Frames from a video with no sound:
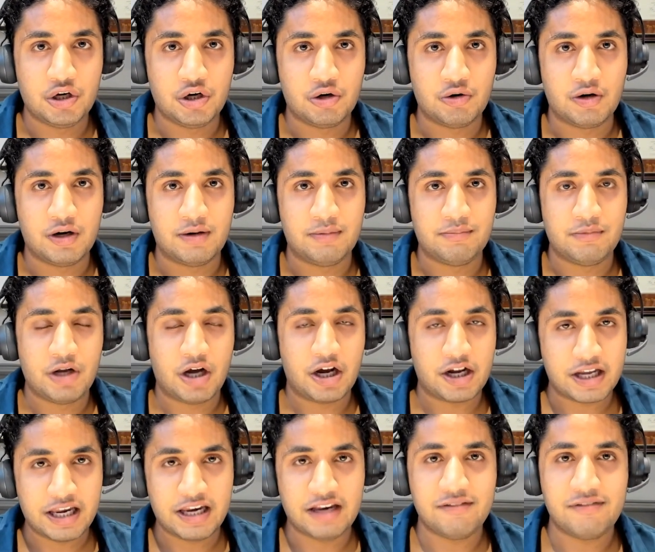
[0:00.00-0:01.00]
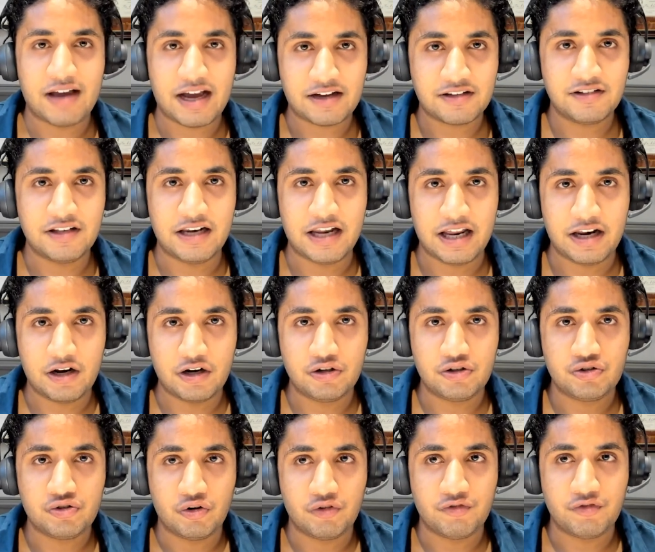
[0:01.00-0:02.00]
not getting
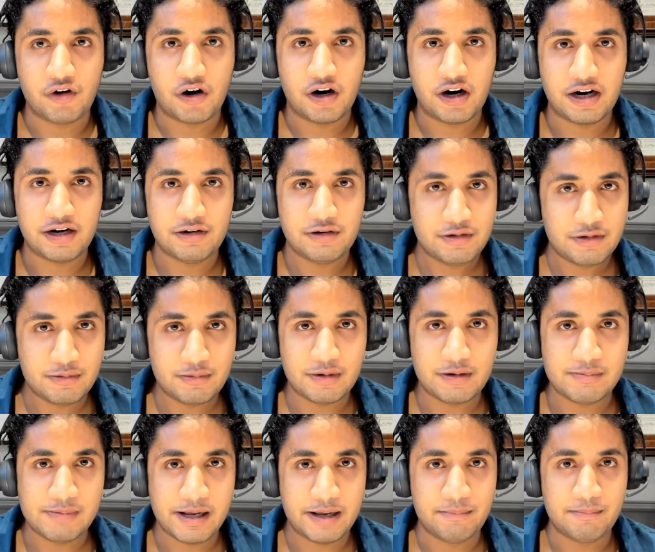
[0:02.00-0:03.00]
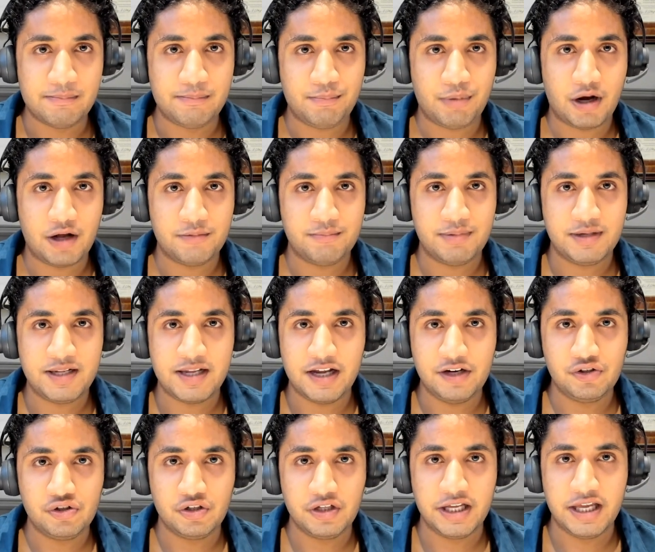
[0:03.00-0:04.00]
vaccinated so far and him
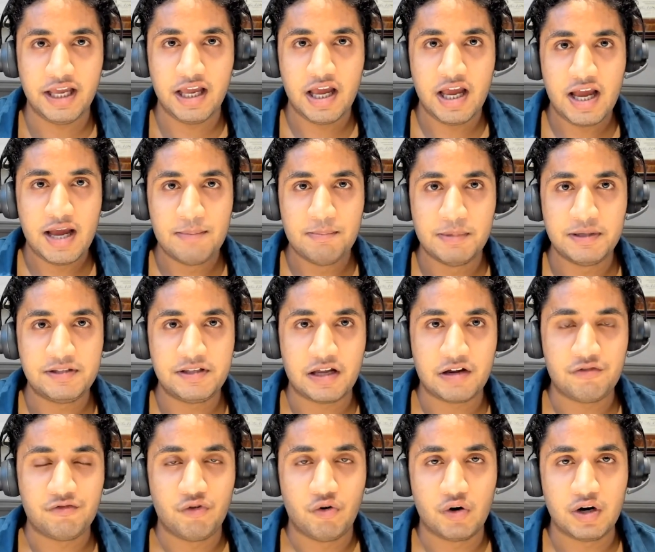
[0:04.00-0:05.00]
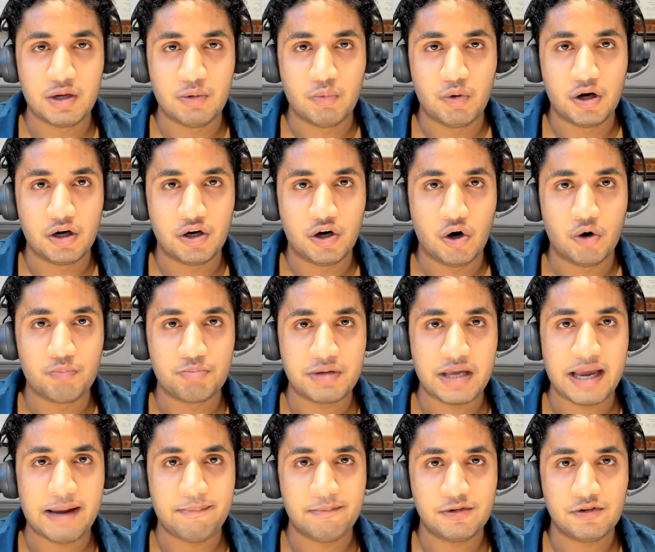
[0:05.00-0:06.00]
potentially missing 41 home
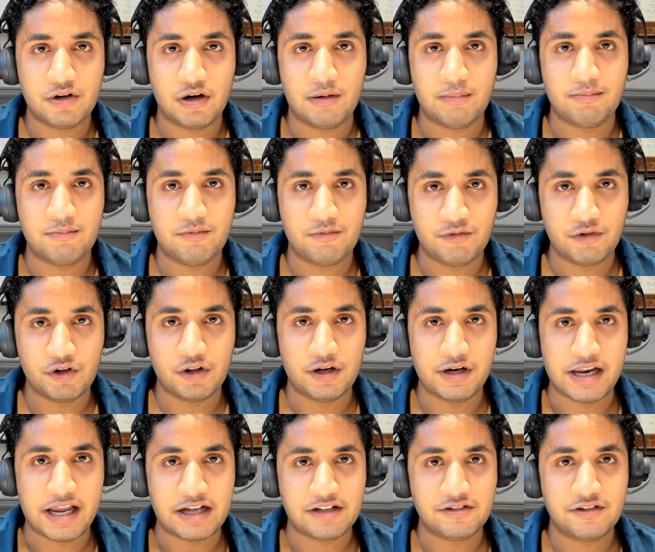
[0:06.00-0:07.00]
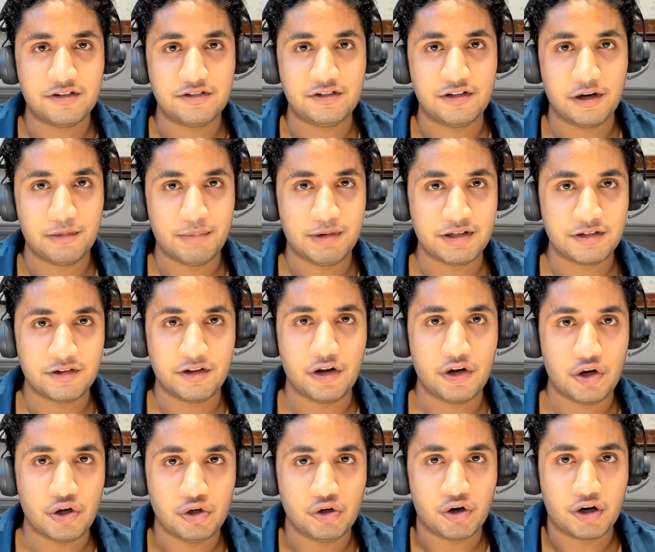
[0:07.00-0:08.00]
games for the Nets this year because of the
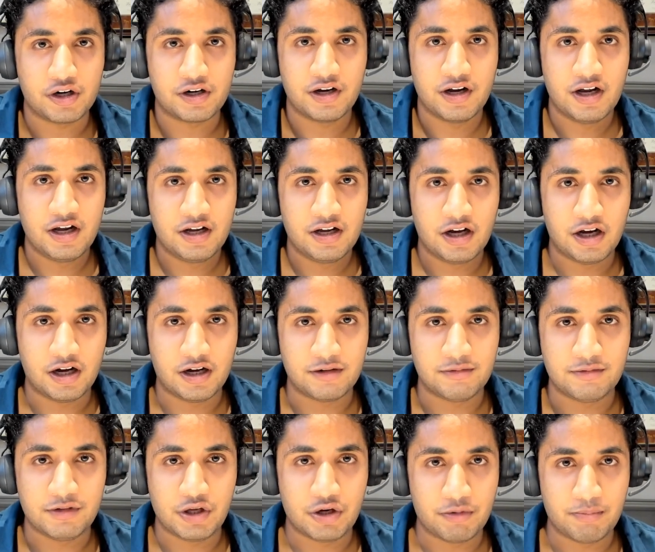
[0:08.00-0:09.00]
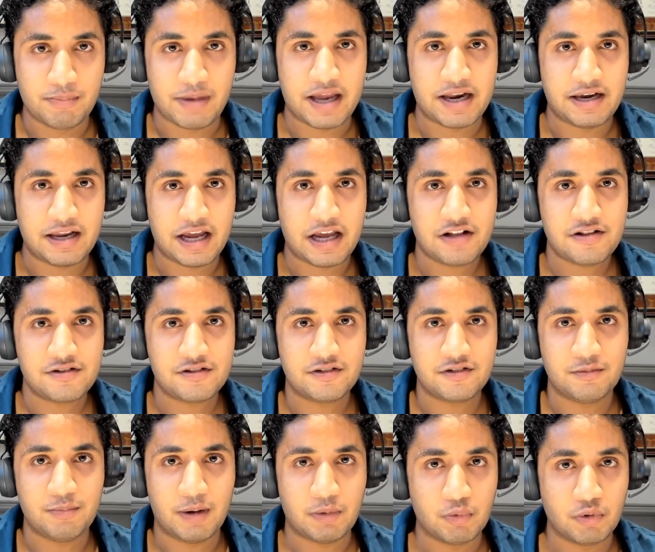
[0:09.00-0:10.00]
New York,
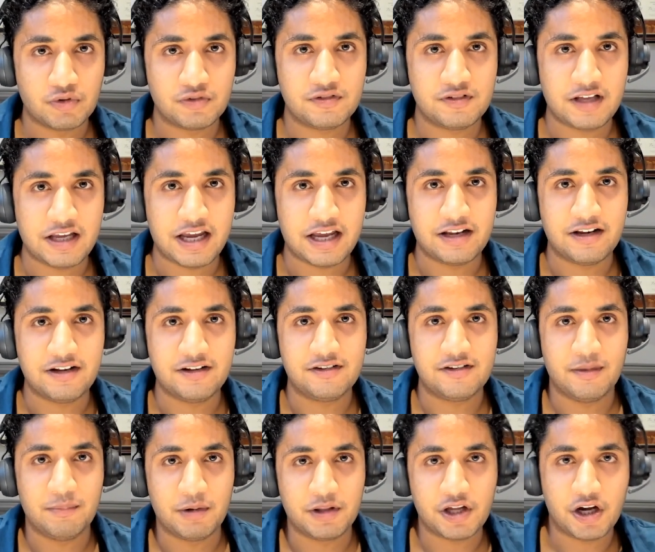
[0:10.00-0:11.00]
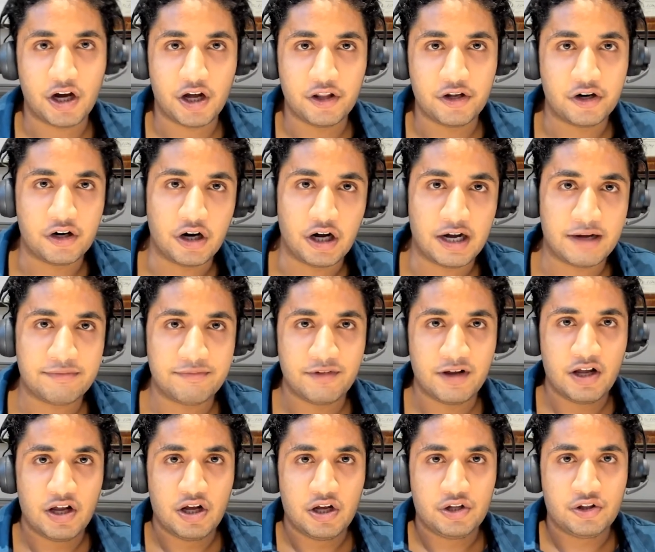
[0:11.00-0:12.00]
mandates. But we'll see. And then some of the other off
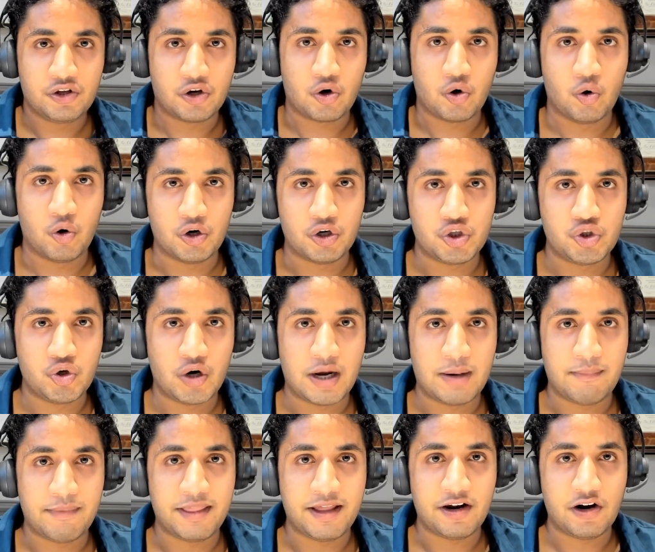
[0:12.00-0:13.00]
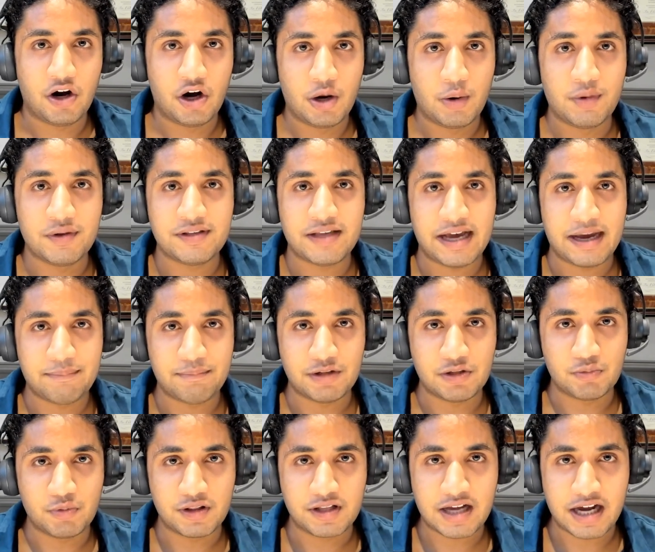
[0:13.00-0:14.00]
the court drama that always
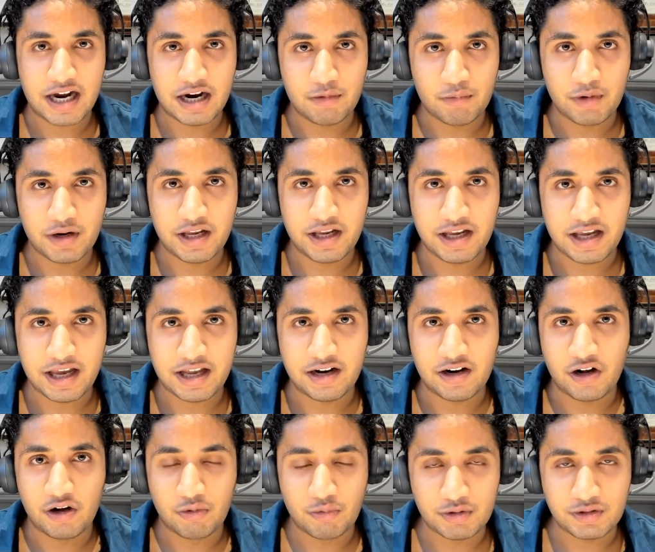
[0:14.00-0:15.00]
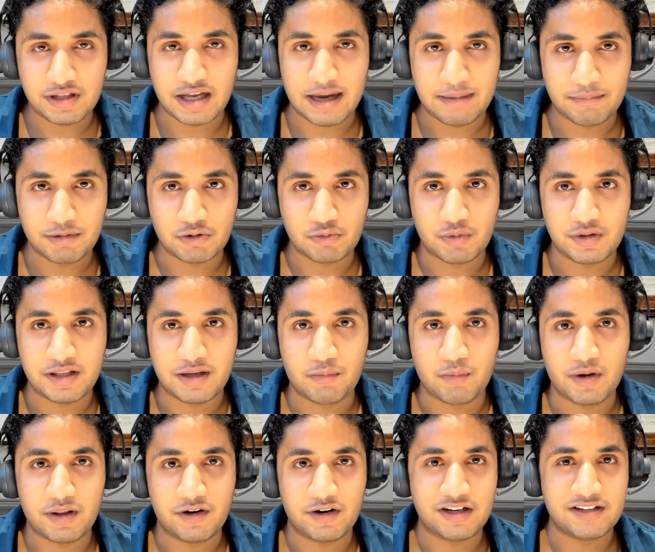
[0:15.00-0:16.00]
happens with Kyrie and always happens with him,
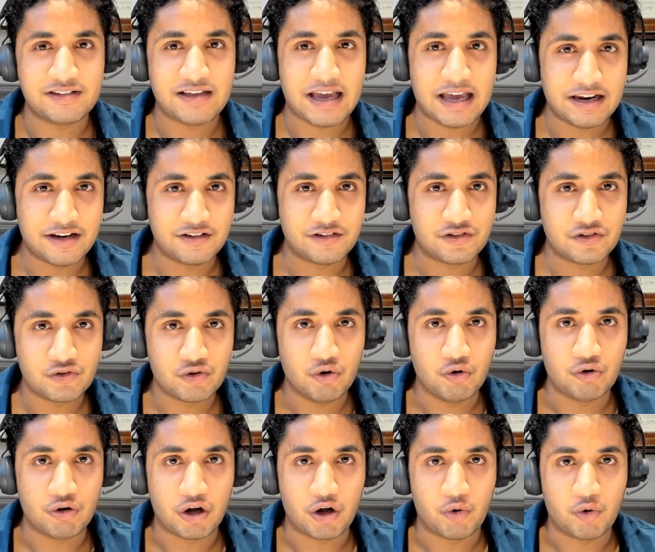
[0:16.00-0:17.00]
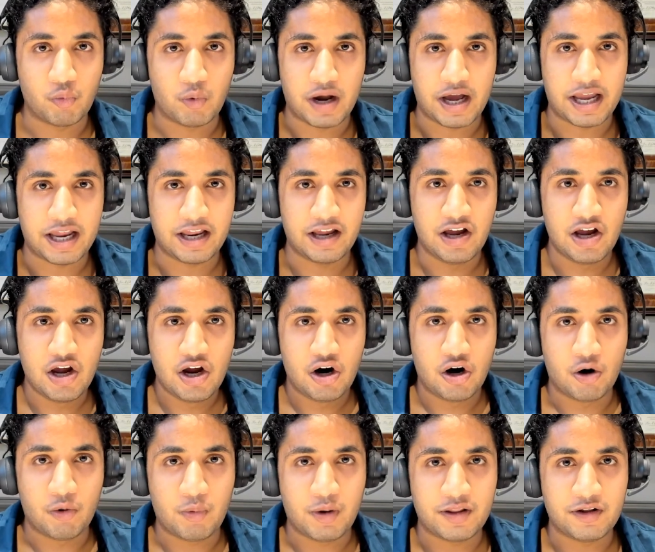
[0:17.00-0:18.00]
whether his head is screwed on right
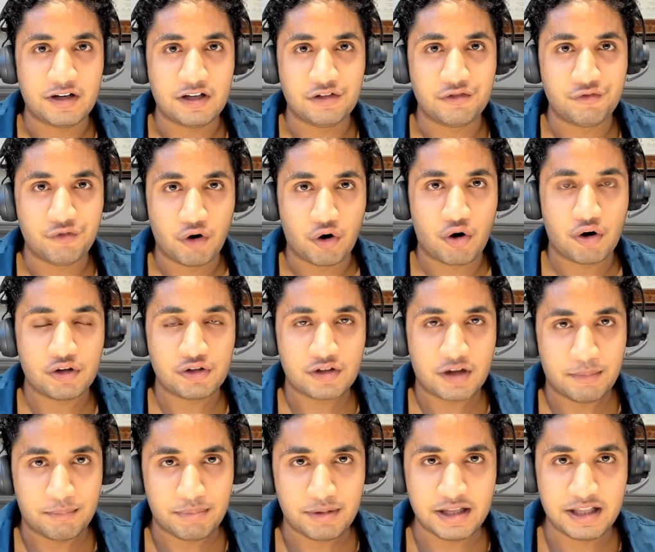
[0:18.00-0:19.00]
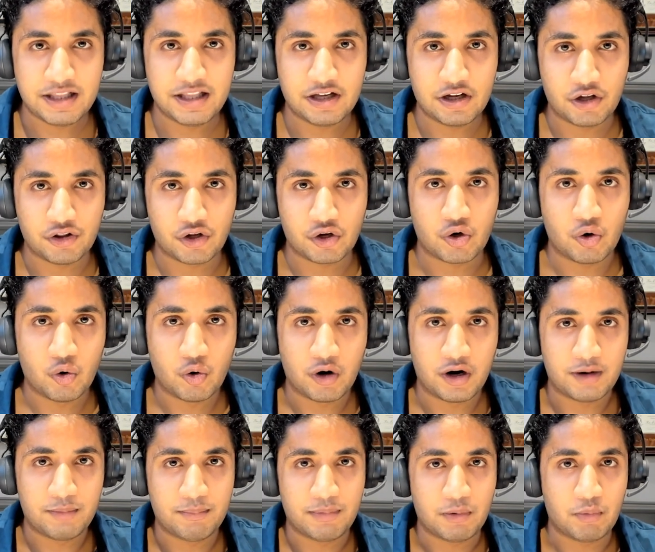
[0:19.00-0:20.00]
or whether he's focused completely on the
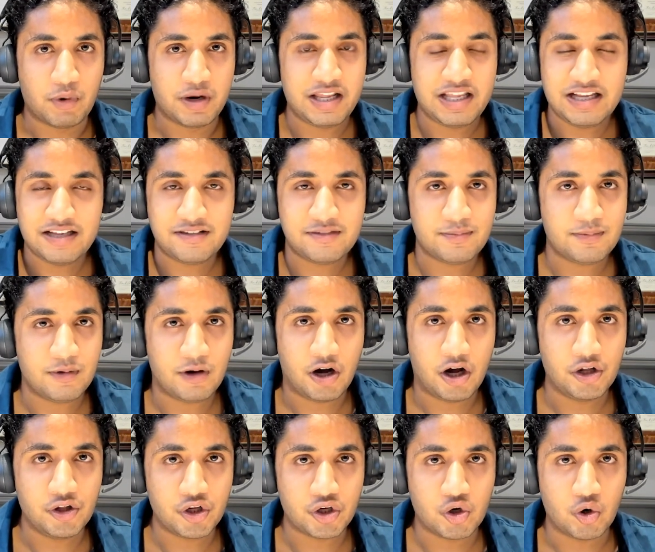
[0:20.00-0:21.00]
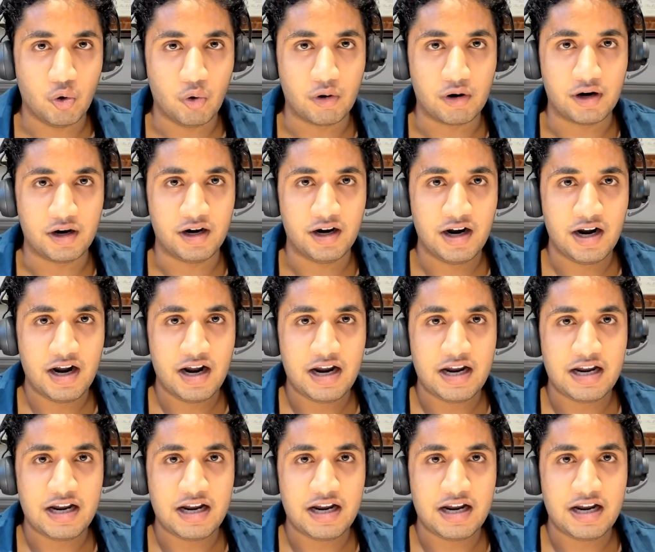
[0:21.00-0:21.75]
court. But when he's on the court,